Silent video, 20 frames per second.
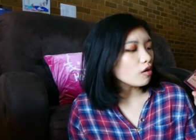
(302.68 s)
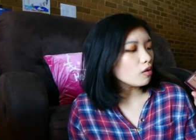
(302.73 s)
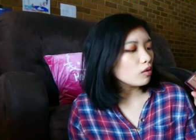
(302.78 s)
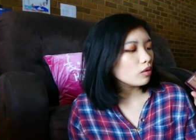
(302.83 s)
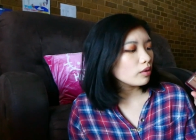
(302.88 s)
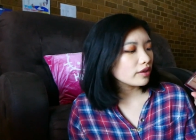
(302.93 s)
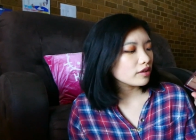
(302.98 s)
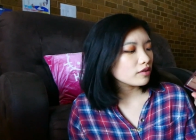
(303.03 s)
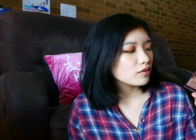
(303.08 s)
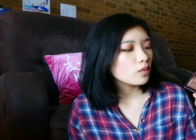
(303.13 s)

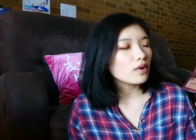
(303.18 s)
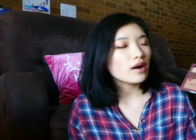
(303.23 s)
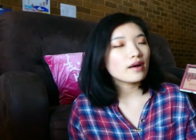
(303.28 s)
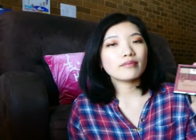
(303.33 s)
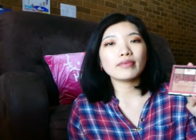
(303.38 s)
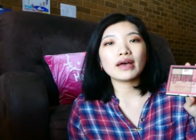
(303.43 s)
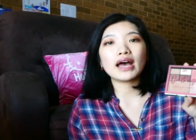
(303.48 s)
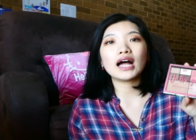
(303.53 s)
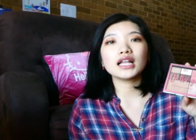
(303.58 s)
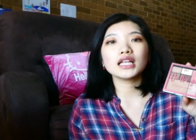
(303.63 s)

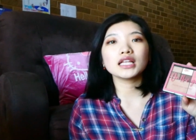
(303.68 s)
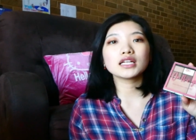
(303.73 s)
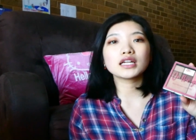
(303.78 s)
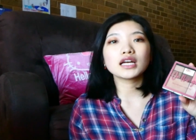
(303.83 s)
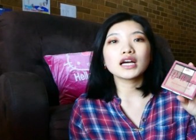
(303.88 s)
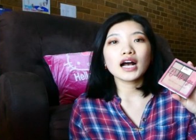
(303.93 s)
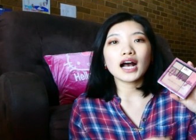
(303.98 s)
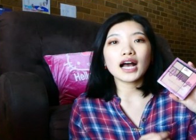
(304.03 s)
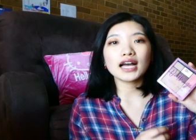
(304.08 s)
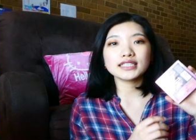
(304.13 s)
all-in-one palette.
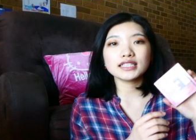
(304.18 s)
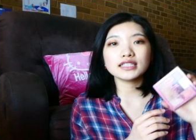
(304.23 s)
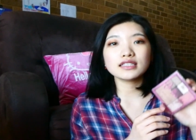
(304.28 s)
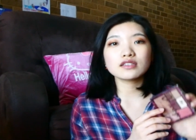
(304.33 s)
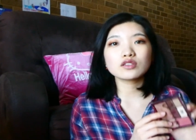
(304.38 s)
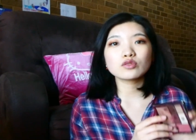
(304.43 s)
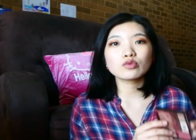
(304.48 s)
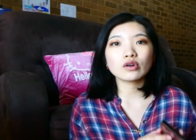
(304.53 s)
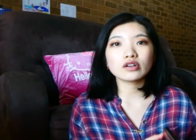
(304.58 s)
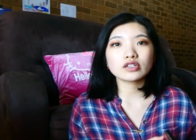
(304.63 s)
I did a
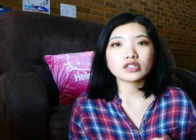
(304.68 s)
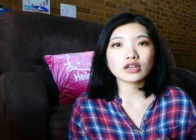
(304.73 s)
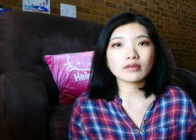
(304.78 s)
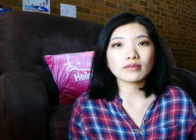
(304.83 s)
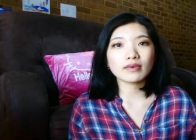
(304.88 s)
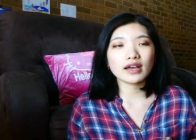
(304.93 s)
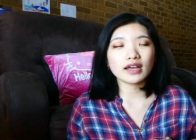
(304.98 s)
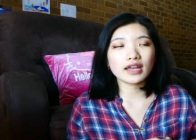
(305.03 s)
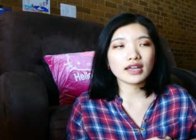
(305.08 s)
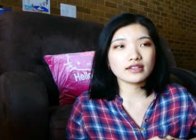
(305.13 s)
swatch on
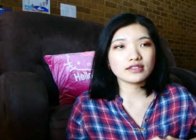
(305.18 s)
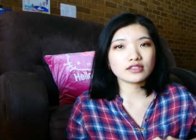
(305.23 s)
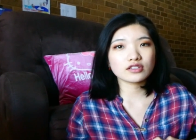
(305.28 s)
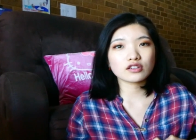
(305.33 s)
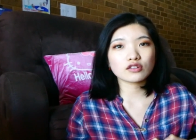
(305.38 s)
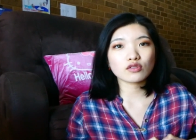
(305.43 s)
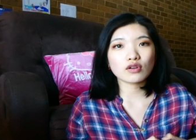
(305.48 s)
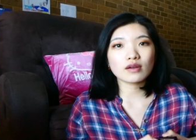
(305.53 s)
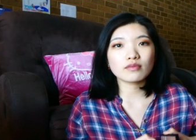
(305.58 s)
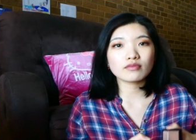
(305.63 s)
my
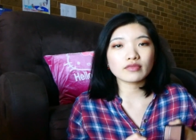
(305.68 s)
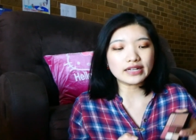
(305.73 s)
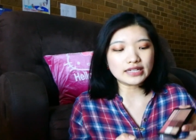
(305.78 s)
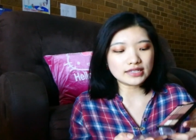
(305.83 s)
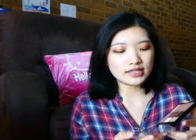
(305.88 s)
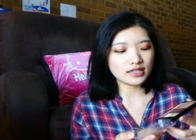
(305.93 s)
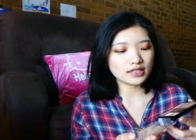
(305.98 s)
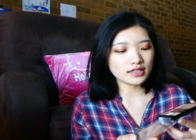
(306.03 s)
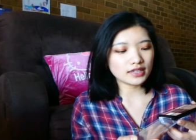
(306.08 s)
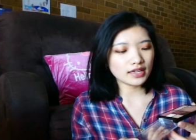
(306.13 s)
Instagram
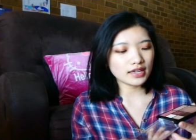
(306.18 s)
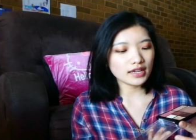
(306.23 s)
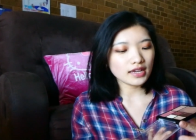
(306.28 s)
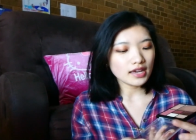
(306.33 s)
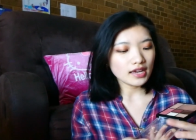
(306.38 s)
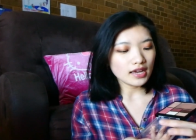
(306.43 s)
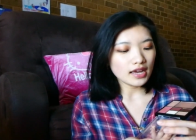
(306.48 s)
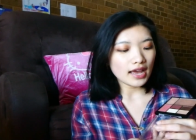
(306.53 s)
recently.